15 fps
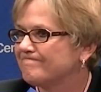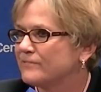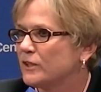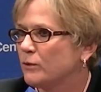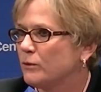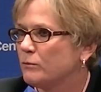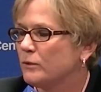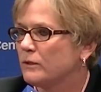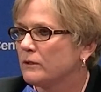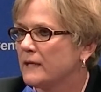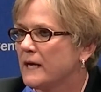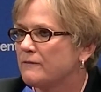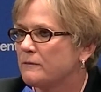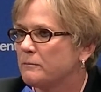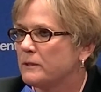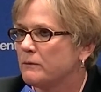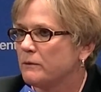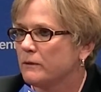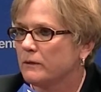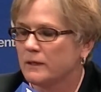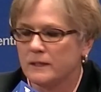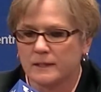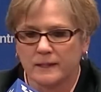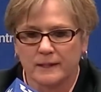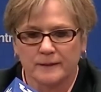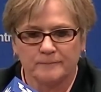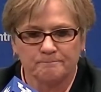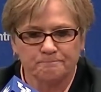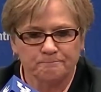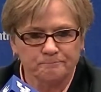So we're going to have to be really
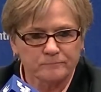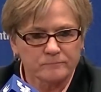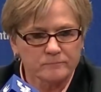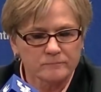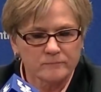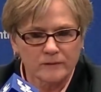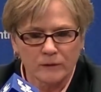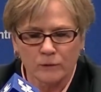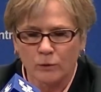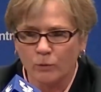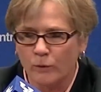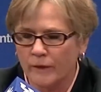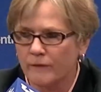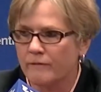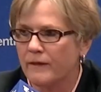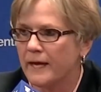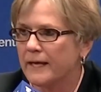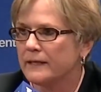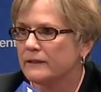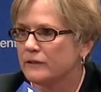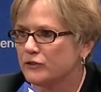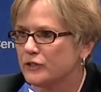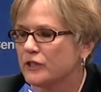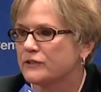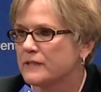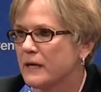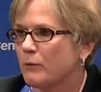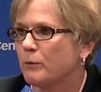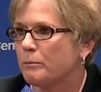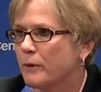um, aware of that and adjust
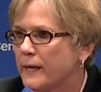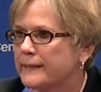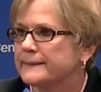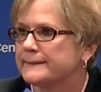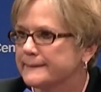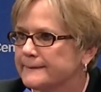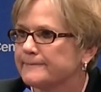how we practice.